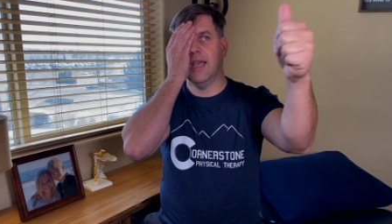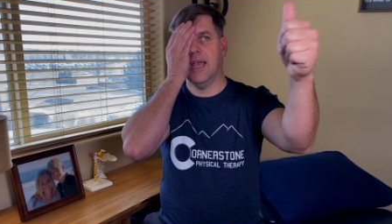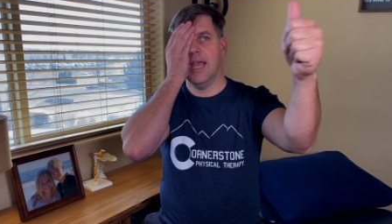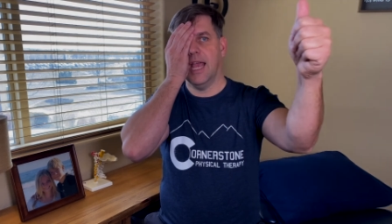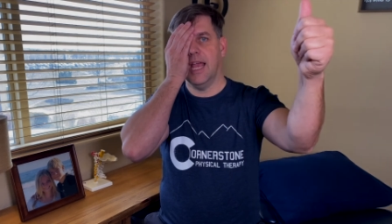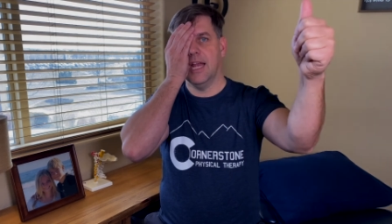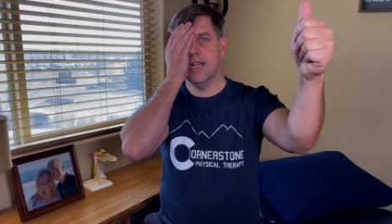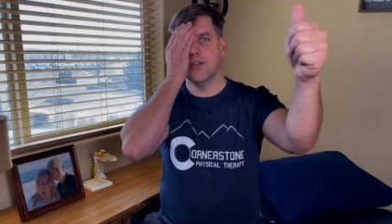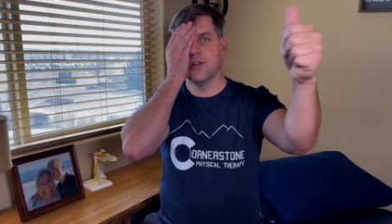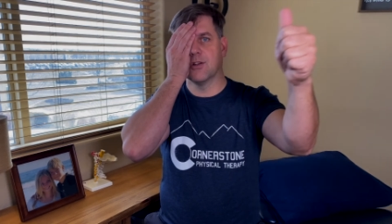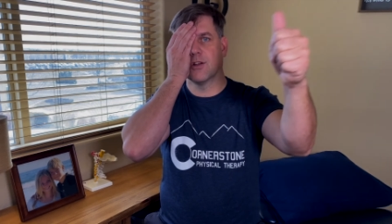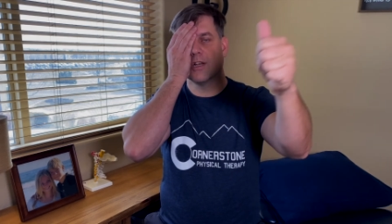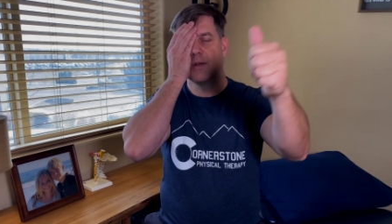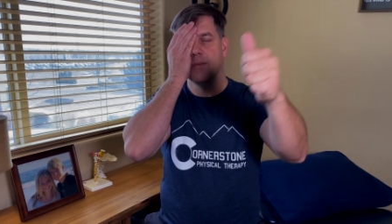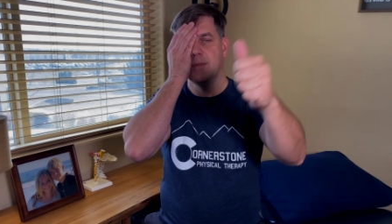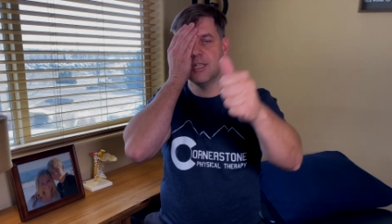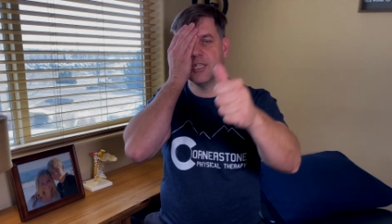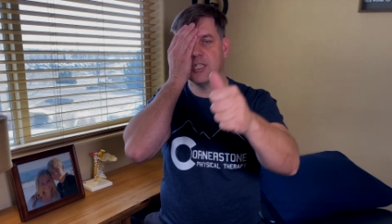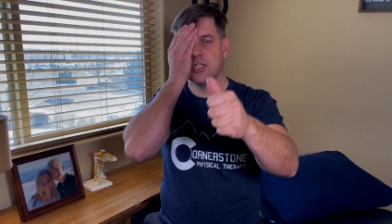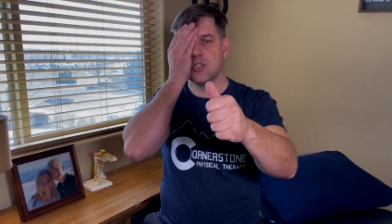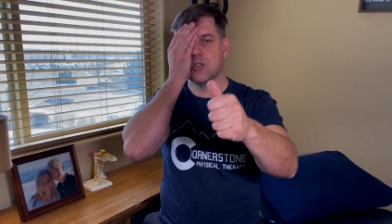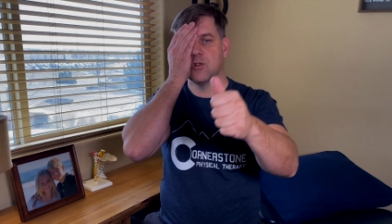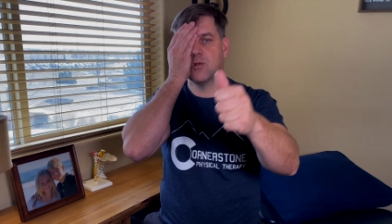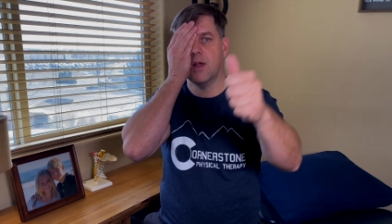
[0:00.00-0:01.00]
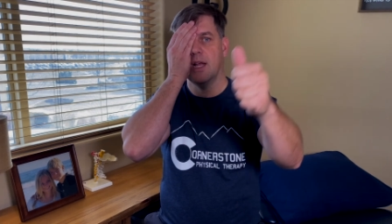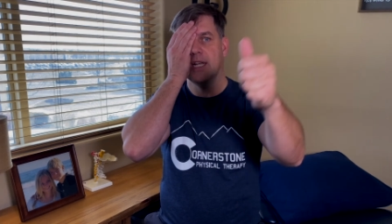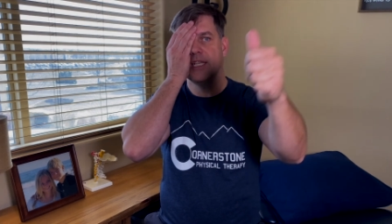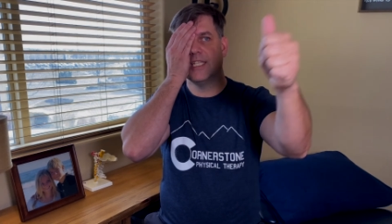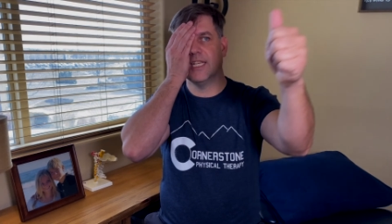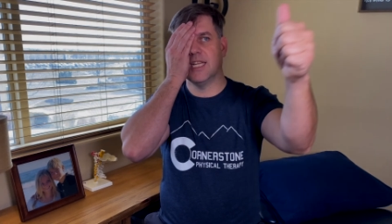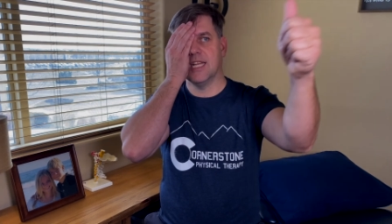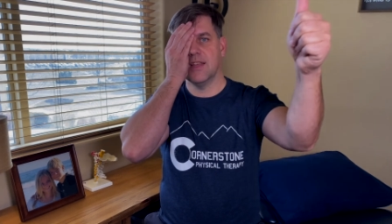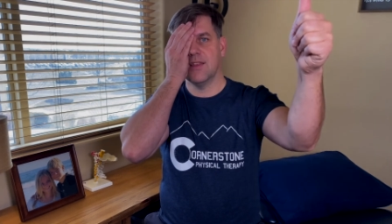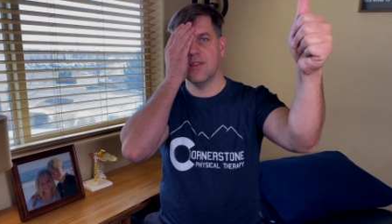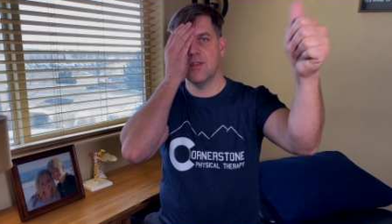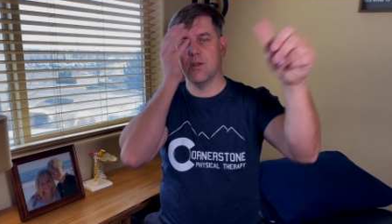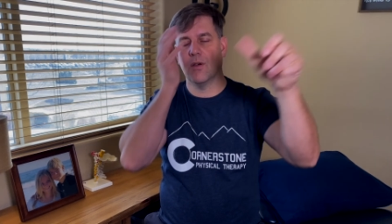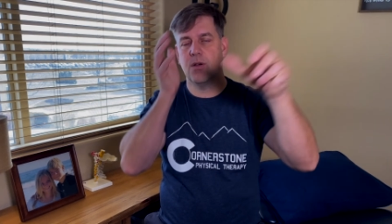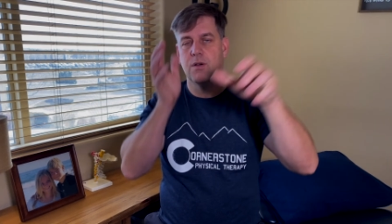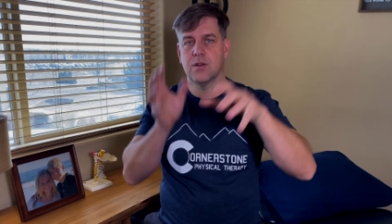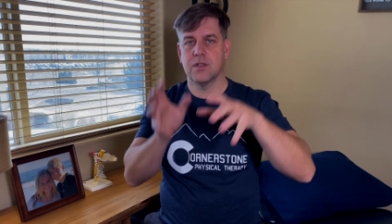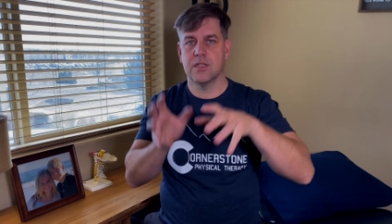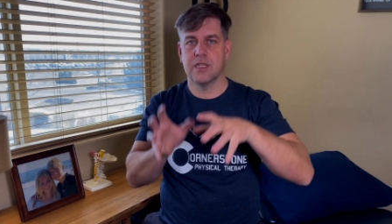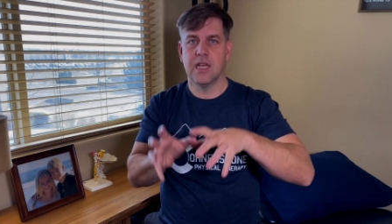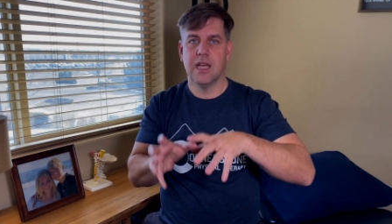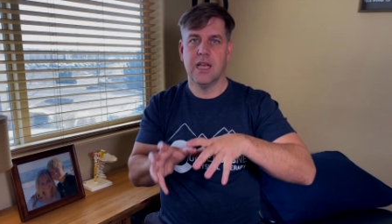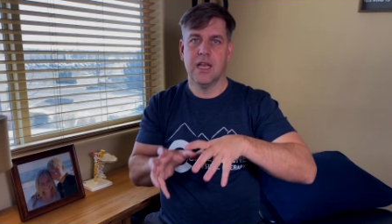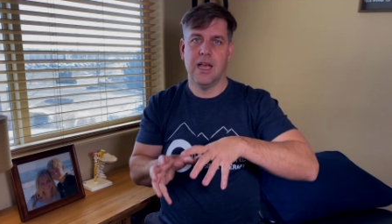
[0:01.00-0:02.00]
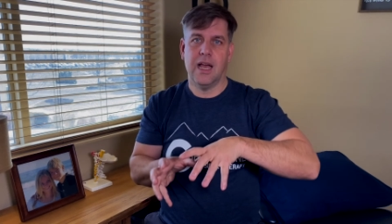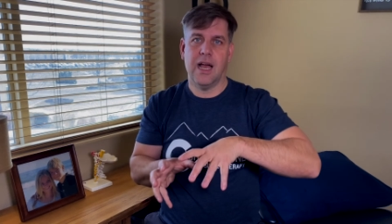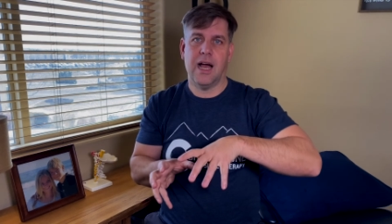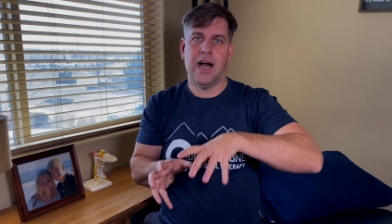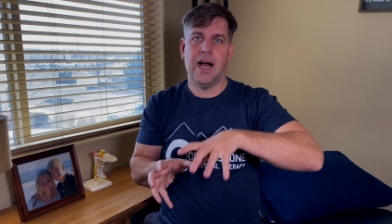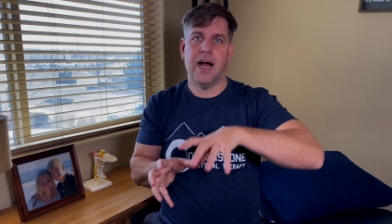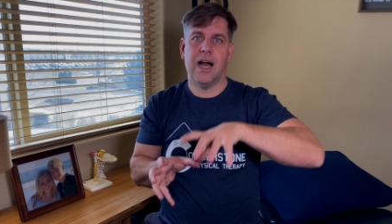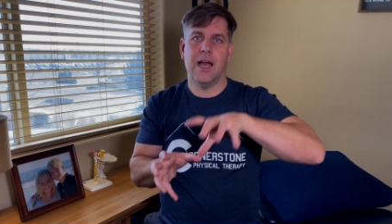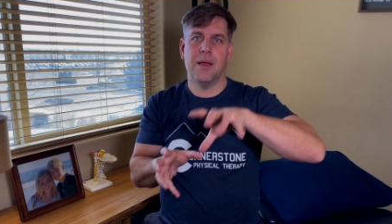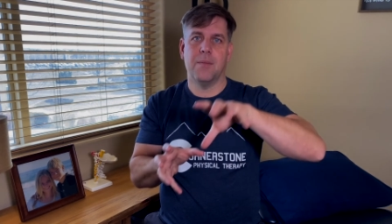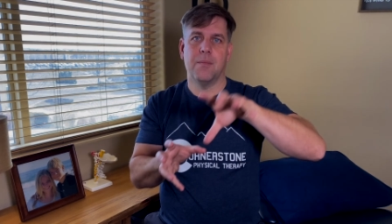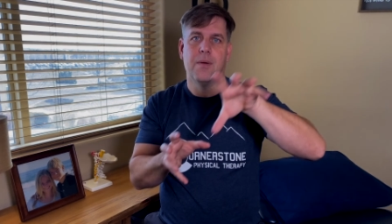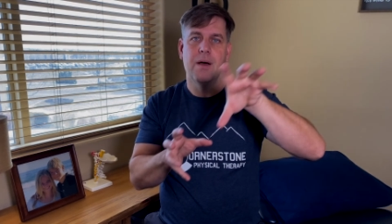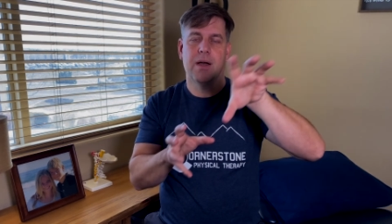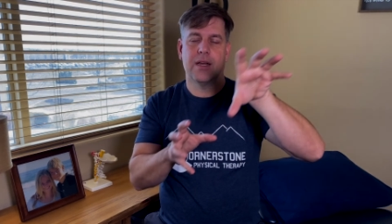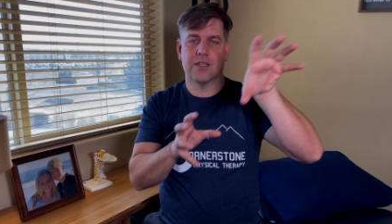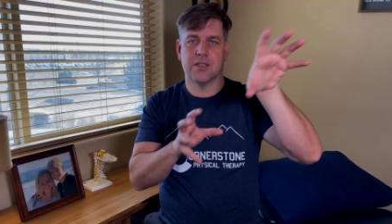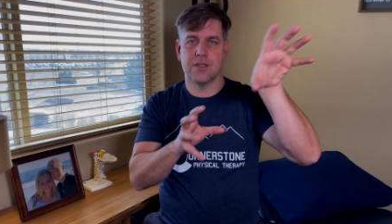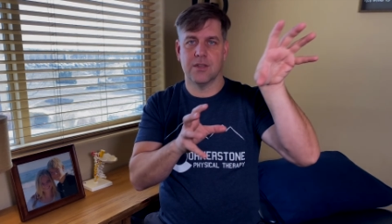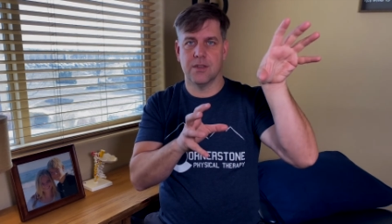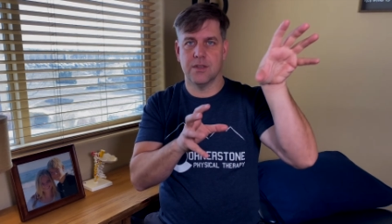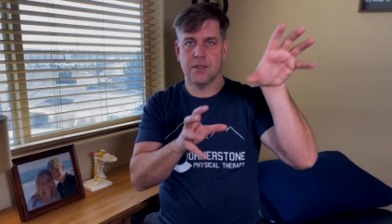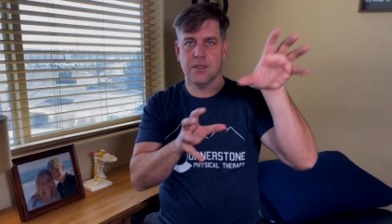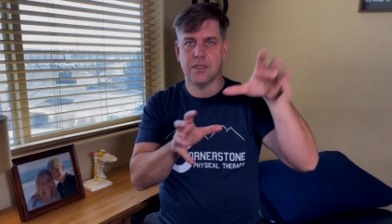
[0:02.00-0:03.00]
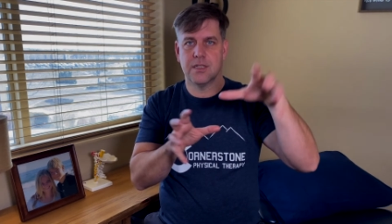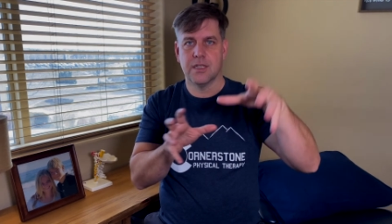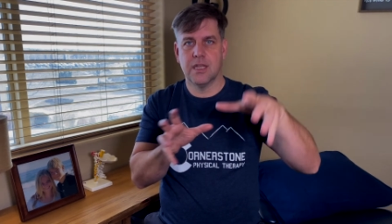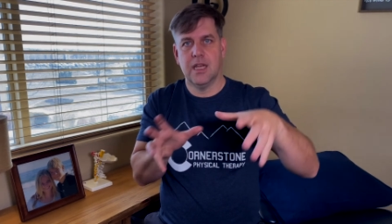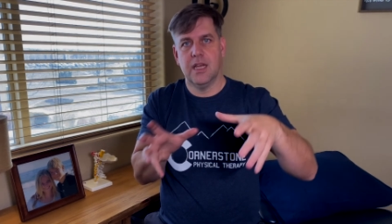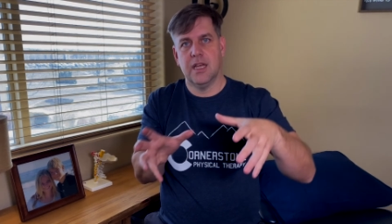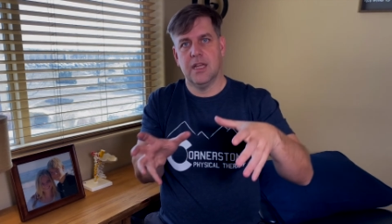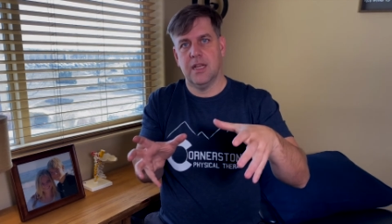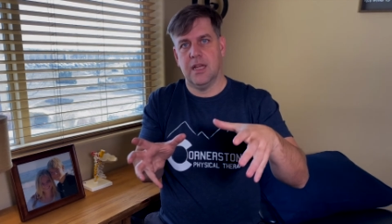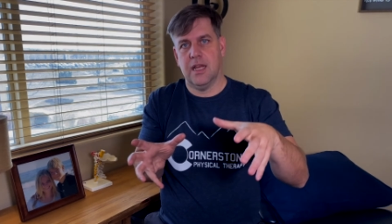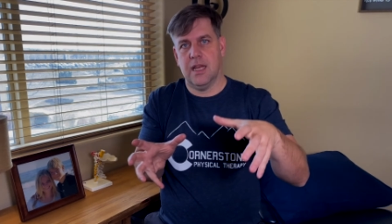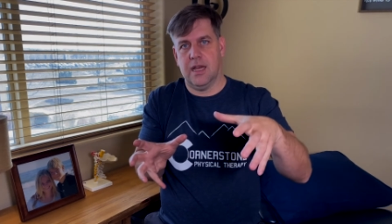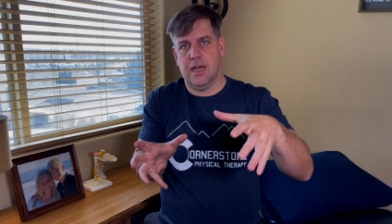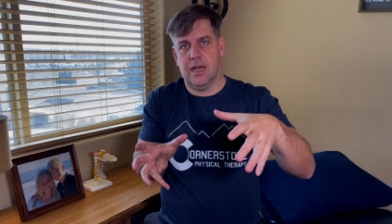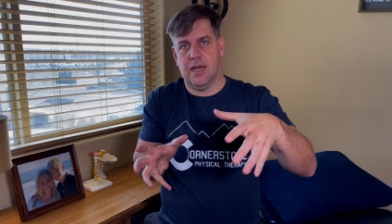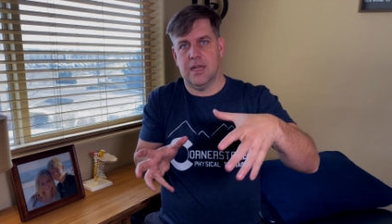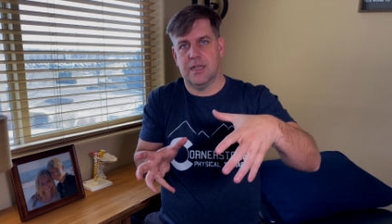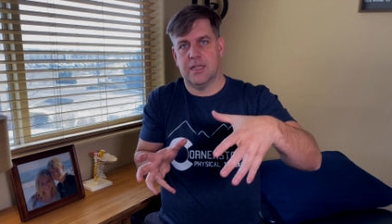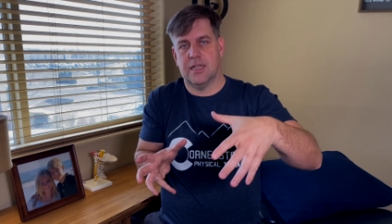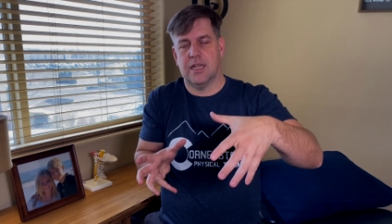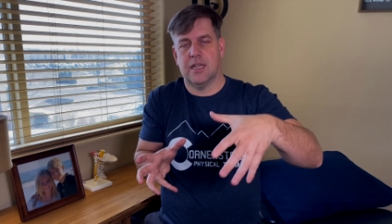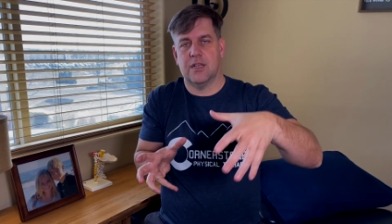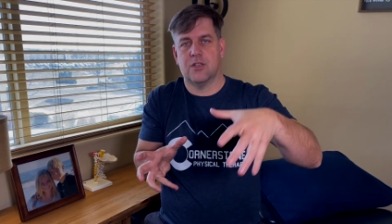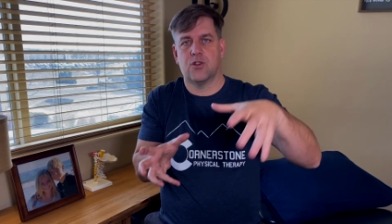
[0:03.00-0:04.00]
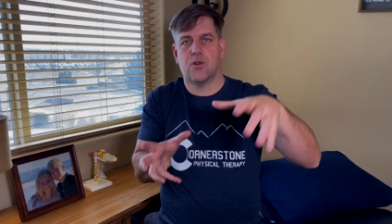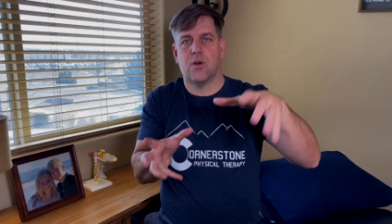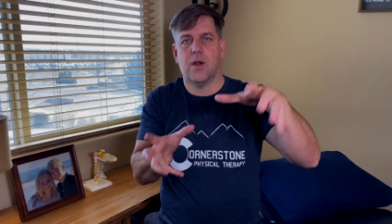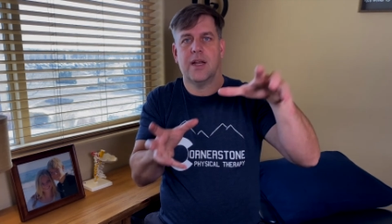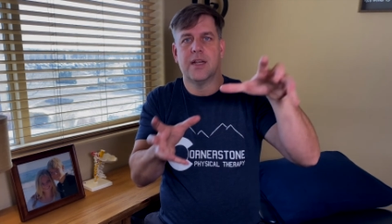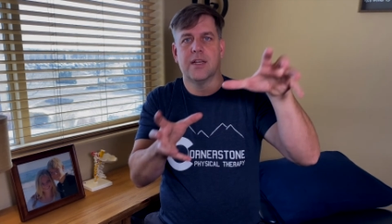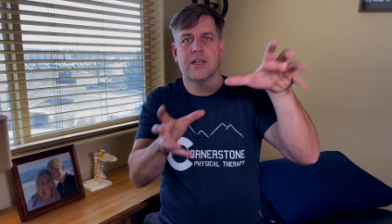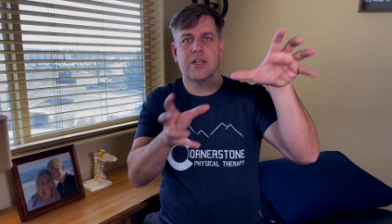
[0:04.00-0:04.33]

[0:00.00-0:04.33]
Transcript: and you're going to be stretching those eye muscles uh, to try and